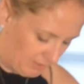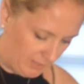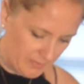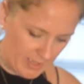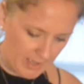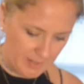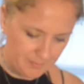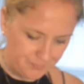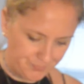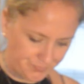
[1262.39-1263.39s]
And then
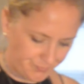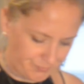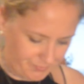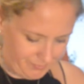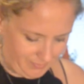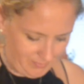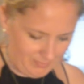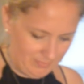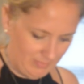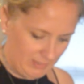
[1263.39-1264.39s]

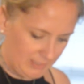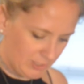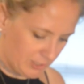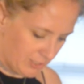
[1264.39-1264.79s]
this looks